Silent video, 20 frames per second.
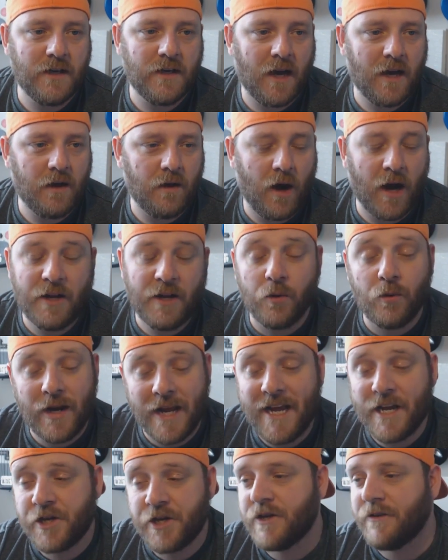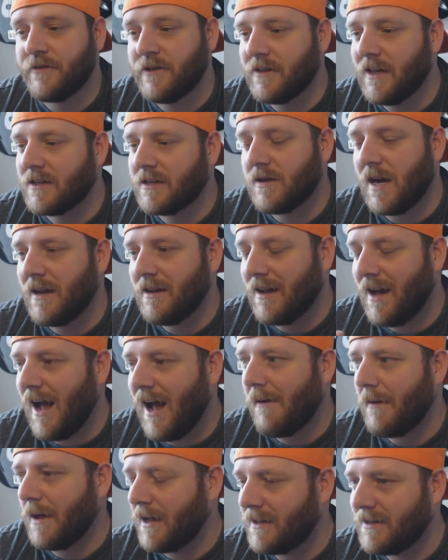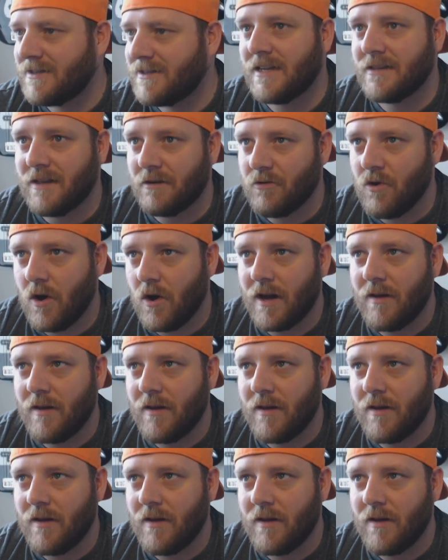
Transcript: I don't hate Shifty, I said that wrong.